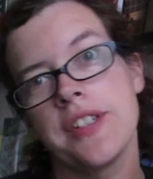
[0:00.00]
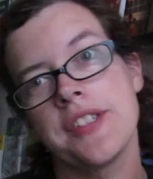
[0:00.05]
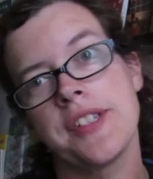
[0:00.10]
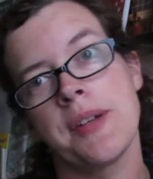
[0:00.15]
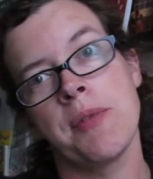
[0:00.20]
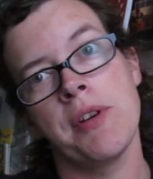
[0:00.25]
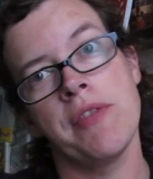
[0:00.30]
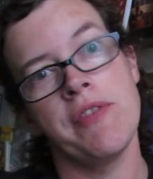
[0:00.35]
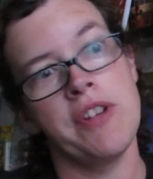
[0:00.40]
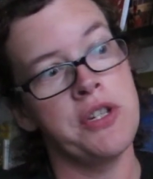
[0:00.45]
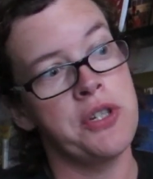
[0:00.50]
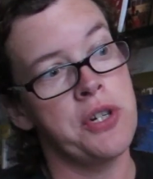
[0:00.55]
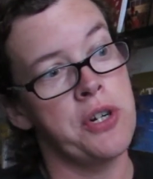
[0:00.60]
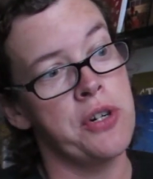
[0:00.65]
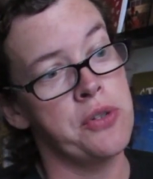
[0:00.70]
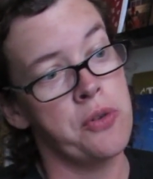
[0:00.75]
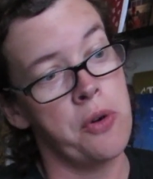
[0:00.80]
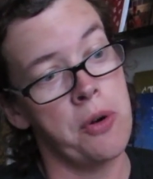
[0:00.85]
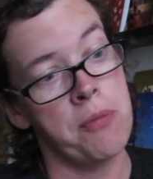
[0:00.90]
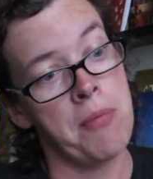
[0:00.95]
his summer
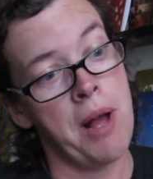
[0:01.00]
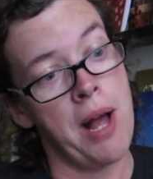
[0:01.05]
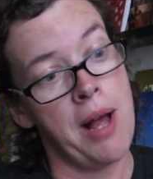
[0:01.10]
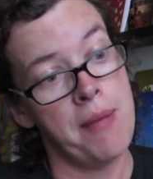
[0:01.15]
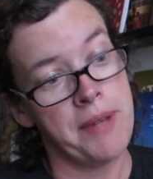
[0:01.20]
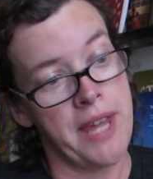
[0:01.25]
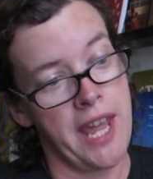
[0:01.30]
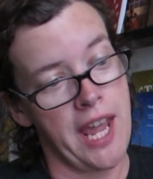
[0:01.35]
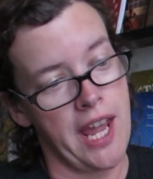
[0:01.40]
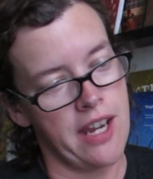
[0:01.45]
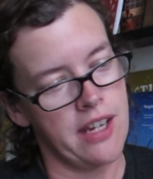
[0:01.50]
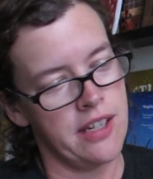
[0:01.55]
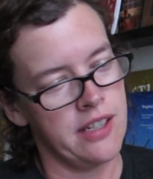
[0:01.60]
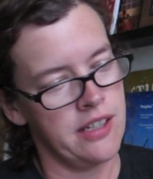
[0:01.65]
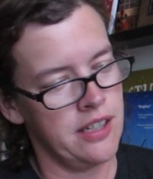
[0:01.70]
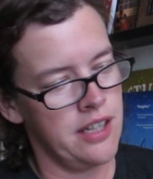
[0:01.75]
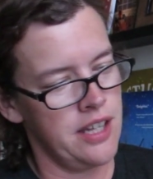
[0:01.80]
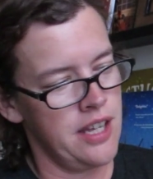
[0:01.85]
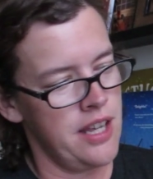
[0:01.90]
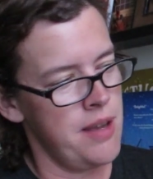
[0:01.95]
adventures, or mom can,
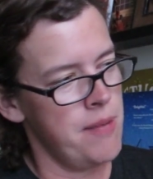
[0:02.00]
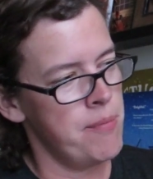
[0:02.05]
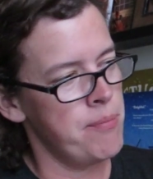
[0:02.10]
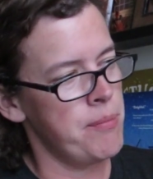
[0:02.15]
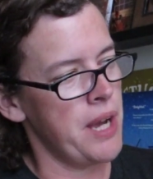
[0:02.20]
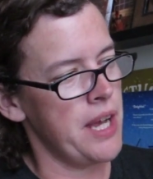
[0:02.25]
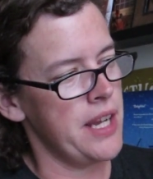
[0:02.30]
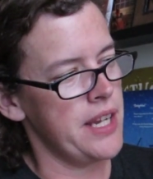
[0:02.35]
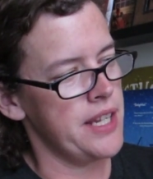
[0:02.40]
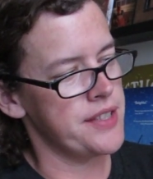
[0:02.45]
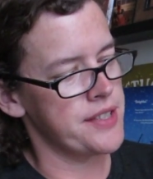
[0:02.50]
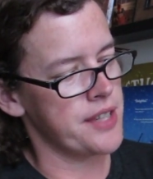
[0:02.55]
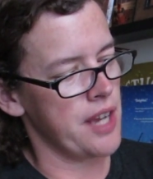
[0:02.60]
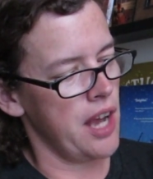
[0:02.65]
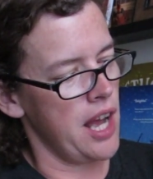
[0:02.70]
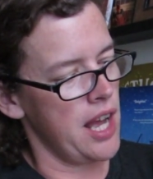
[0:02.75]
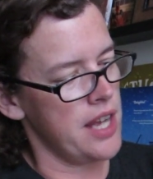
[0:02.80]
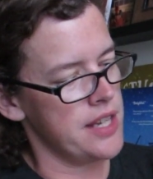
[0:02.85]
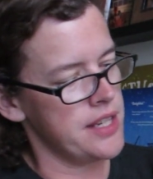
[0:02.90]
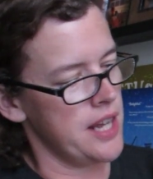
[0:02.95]
but it's
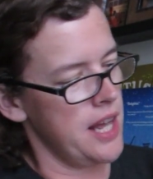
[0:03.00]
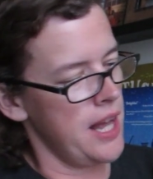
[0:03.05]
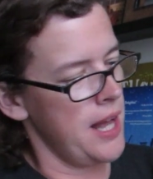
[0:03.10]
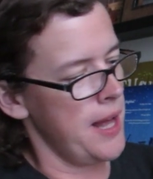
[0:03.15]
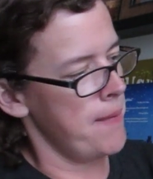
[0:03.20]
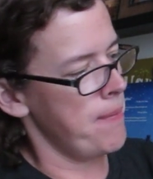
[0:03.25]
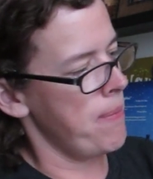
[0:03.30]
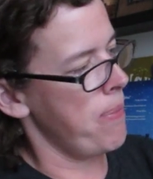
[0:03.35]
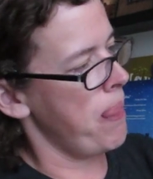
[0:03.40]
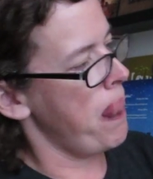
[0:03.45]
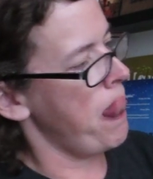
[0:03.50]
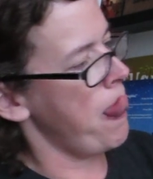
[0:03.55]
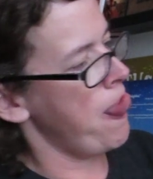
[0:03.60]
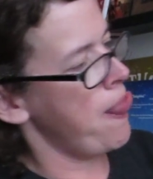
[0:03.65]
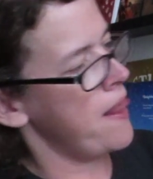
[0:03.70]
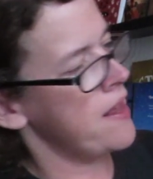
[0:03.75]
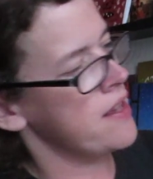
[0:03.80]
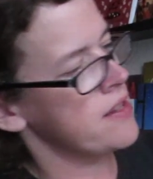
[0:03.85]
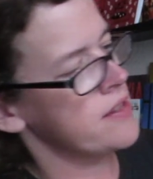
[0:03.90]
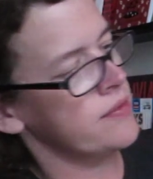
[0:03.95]
got um,
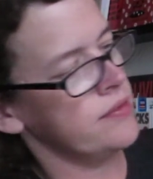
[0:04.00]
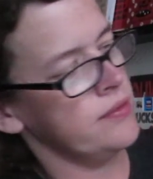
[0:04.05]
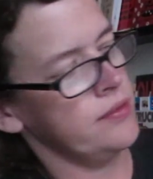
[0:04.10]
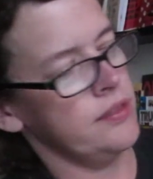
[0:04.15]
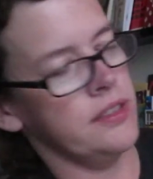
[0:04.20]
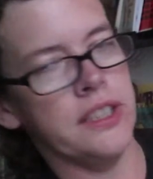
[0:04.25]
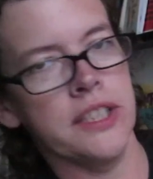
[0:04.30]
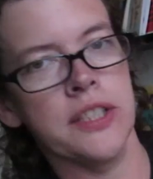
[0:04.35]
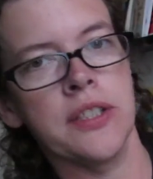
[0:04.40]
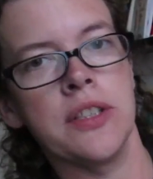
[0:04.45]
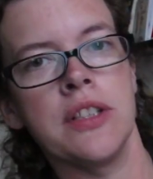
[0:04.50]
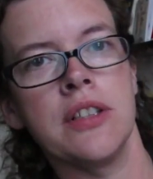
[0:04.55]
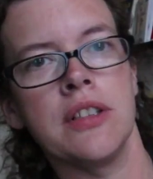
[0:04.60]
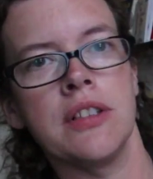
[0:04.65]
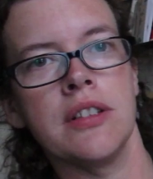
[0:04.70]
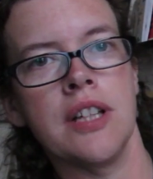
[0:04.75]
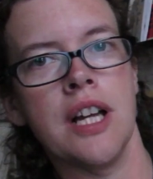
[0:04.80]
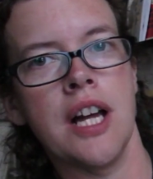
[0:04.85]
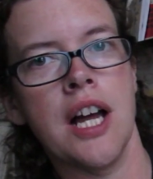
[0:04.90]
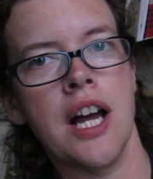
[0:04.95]
little
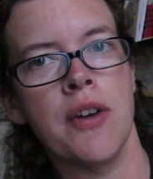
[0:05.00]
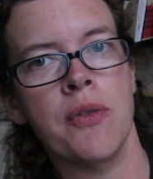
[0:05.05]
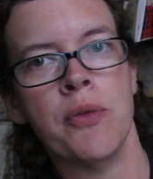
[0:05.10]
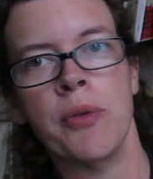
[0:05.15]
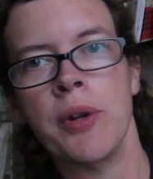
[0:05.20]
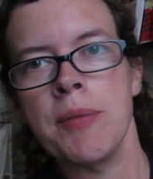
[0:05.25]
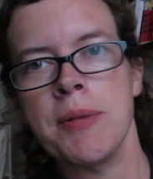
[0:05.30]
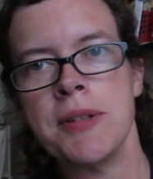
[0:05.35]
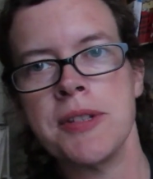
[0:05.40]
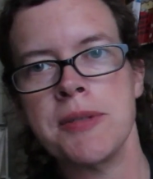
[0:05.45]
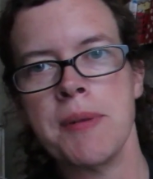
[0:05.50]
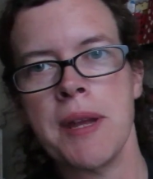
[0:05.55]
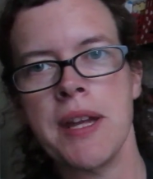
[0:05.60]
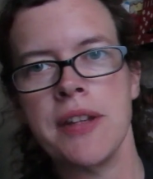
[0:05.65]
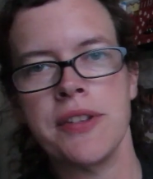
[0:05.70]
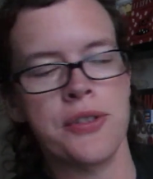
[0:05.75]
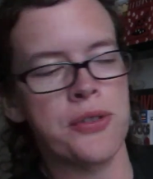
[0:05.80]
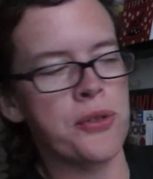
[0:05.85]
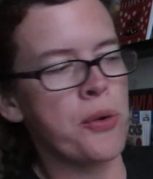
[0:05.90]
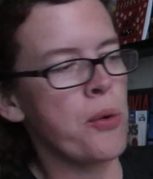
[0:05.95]
uh,
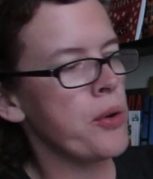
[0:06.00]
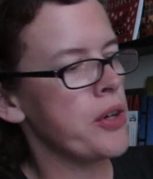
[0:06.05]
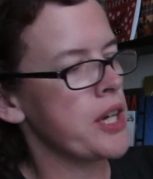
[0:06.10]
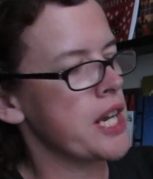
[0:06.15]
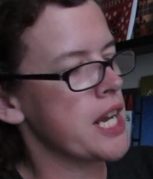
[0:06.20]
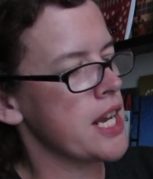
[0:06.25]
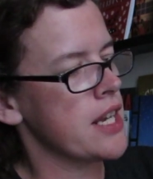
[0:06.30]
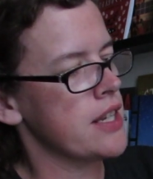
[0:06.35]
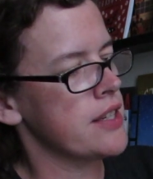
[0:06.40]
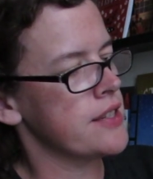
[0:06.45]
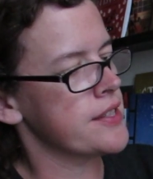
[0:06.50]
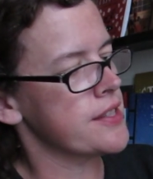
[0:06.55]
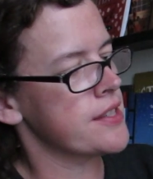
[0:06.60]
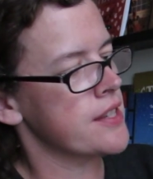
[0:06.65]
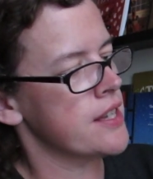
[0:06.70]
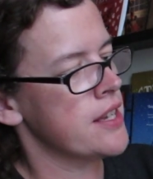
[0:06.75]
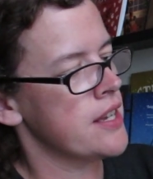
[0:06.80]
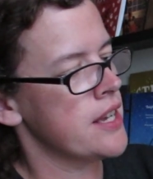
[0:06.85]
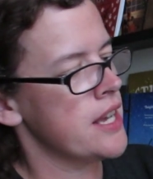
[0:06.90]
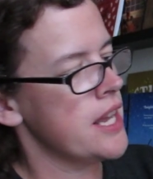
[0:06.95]
rebus-based stories
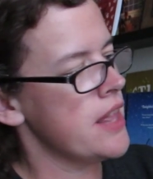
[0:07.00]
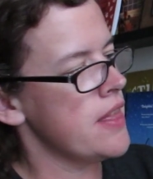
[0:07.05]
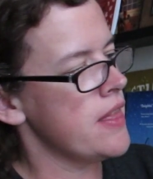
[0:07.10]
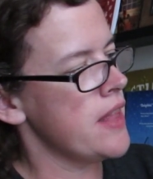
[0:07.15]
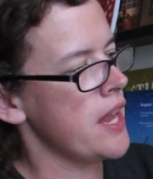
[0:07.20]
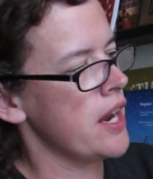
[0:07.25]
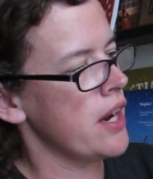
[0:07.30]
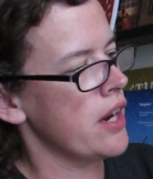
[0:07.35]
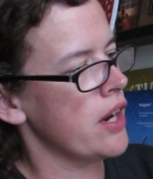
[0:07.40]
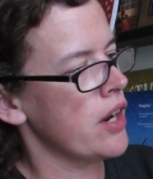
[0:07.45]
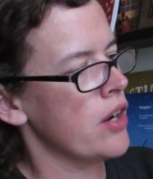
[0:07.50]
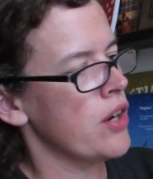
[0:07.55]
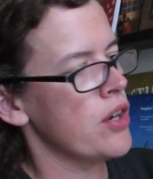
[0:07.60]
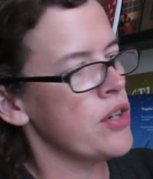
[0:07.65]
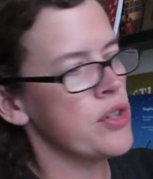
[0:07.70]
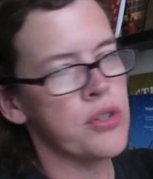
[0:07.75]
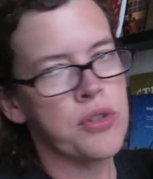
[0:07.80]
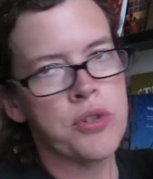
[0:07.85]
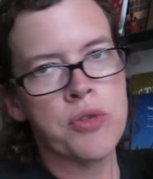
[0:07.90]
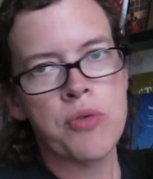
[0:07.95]
in there,
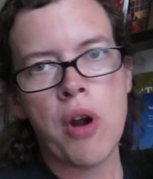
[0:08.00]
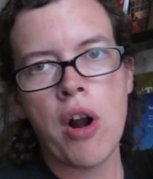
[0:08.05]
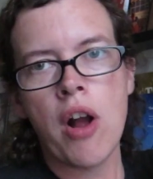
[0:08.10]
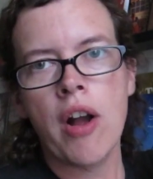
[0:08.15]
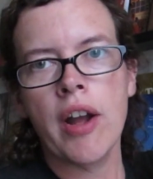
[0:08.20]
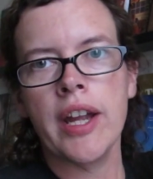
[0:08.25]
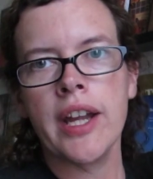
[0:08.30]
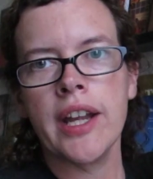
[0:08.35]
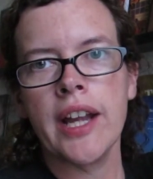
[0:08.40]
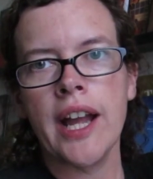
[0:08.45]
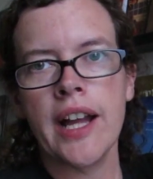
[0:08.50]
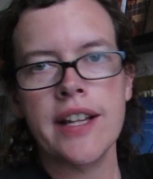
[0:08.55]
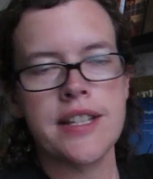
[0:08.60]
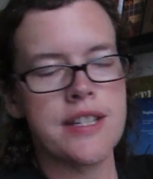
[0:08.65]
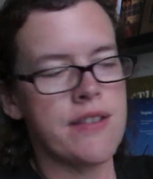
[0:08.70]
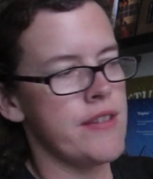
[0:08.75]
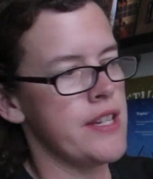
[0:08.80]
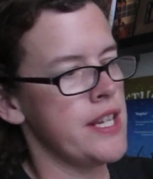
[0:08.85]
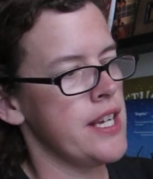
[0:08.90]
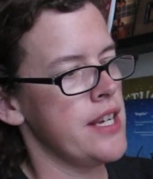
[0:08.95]
drawing
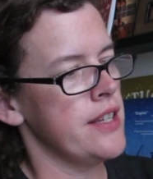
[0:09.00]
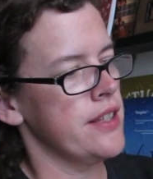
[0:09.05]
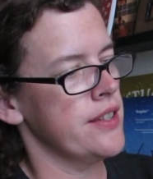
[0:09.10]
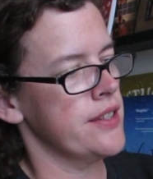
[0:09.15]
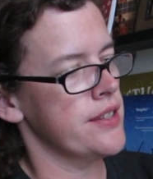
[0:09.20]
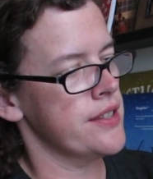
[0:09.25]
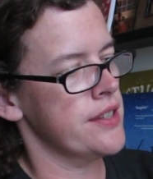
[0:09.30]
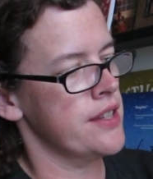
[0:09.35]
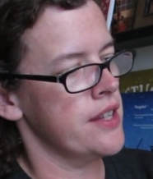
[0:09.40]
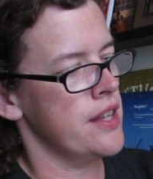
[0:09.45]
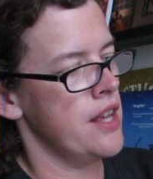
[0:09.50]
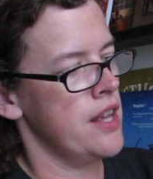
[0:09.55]
activities,